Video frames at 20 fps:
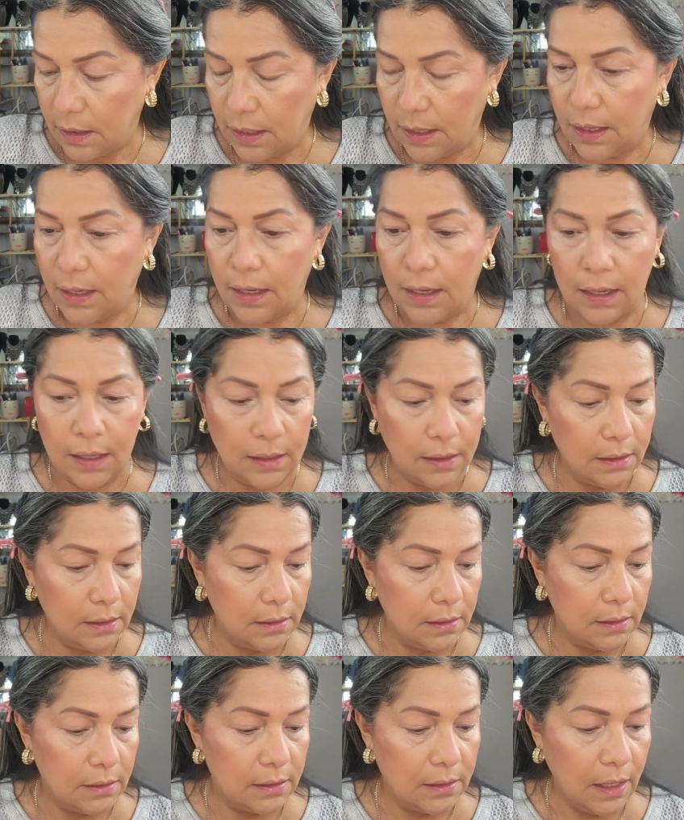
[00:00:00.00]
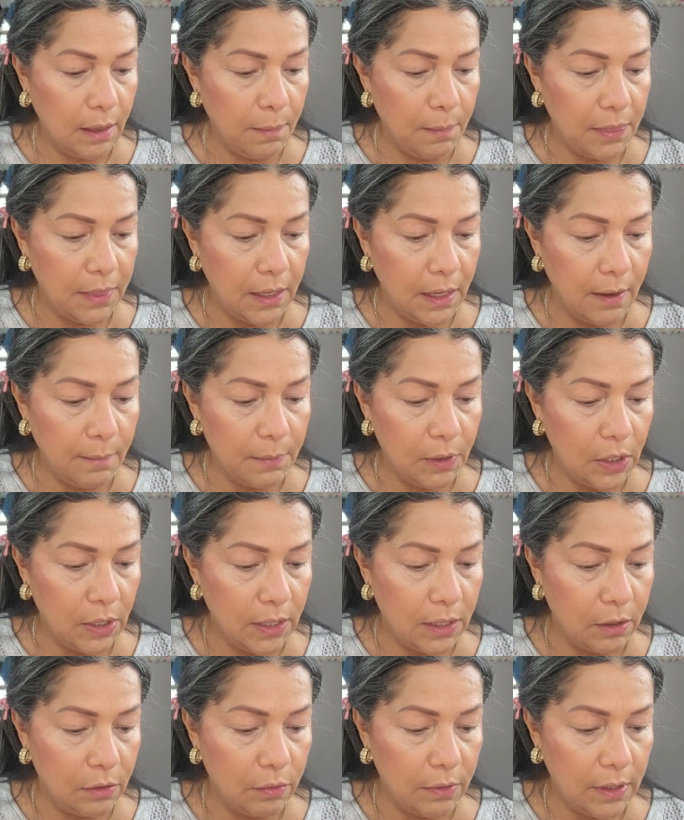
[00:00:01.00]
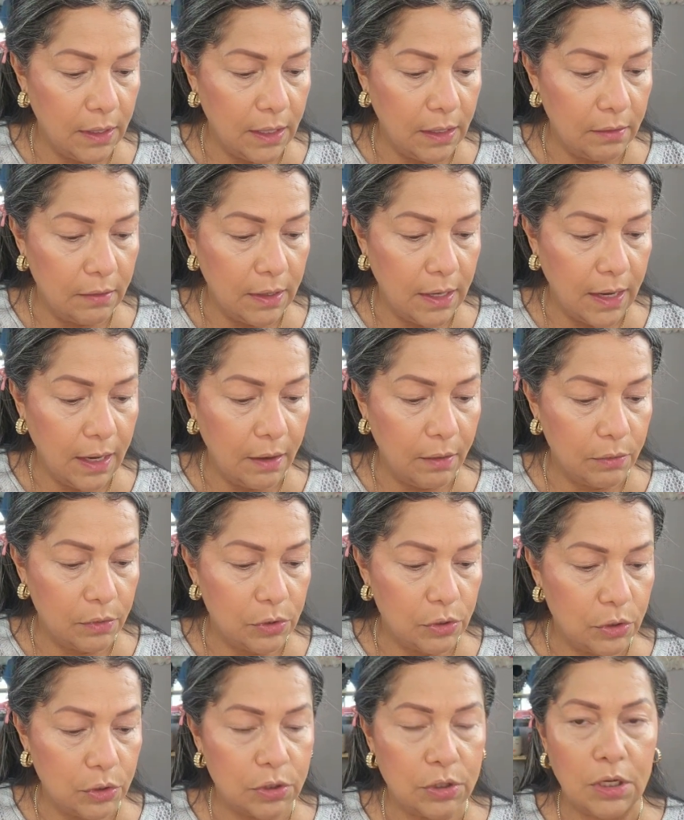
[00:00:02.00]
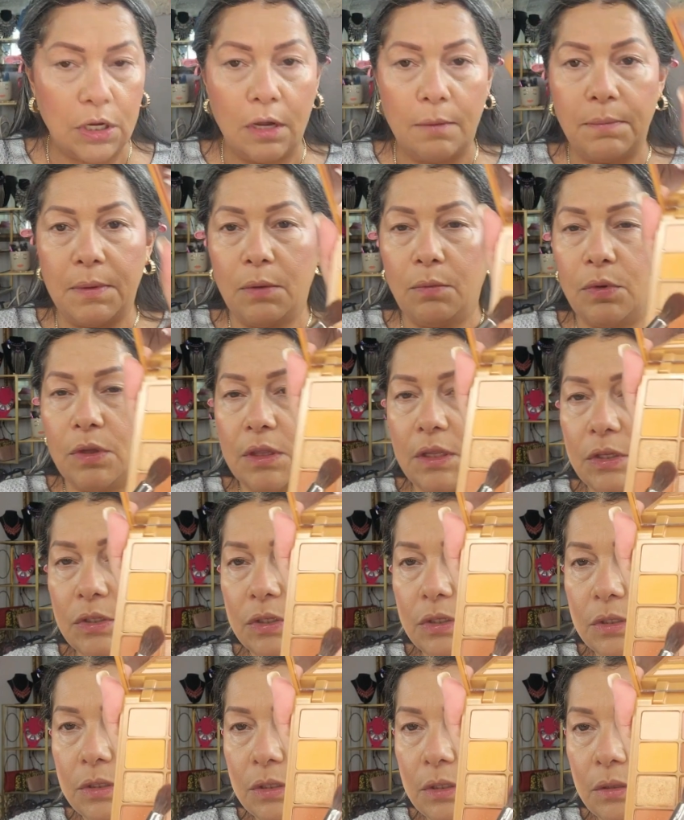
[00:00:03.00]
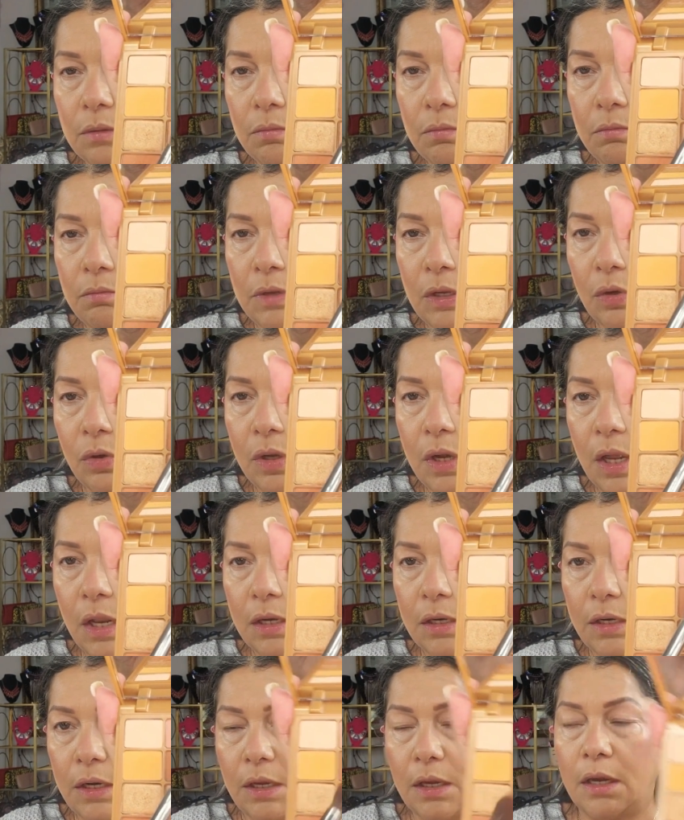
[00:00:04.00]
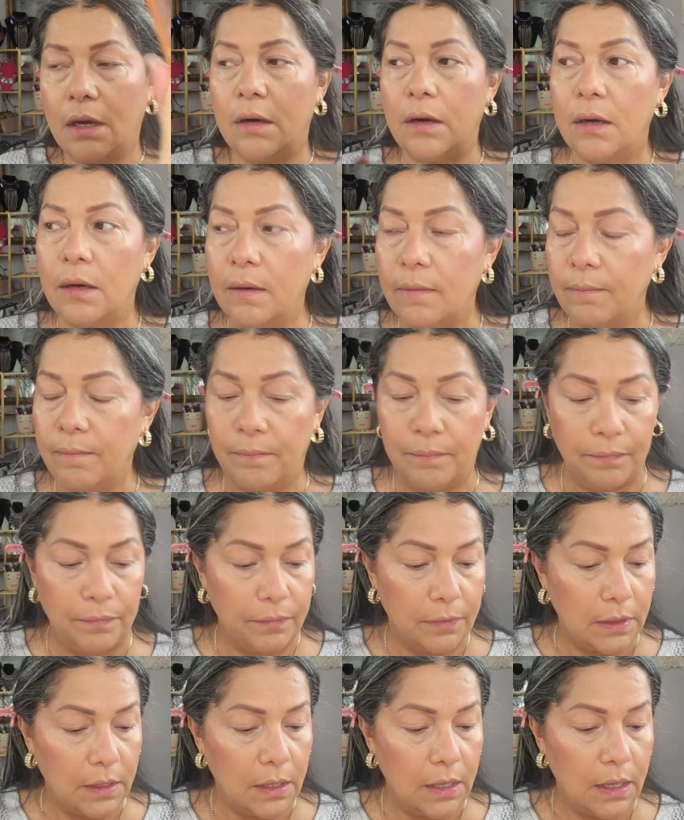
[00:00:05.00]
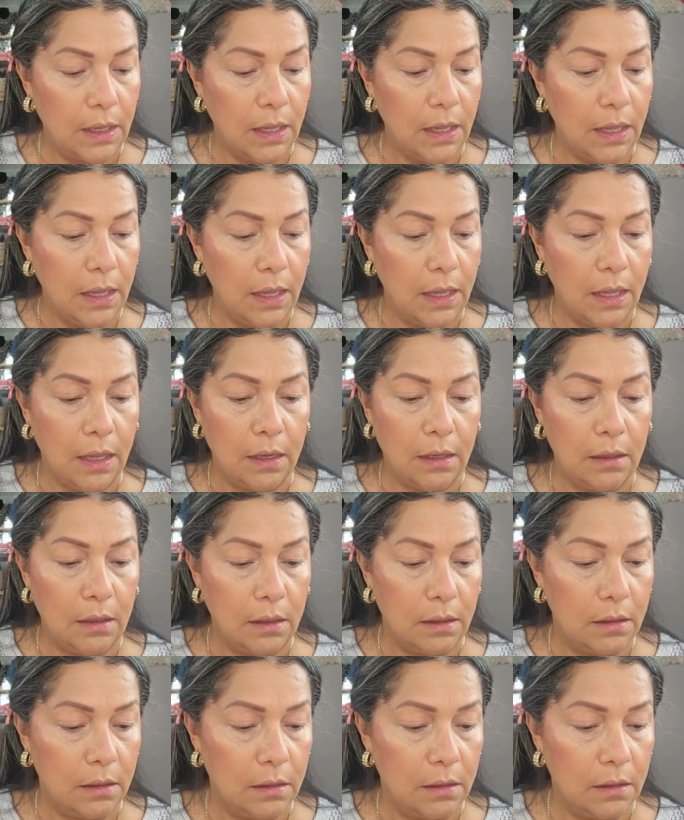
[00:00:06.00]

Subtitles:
And the depth that I'm gonna create now is just gonna be with this middle color here. And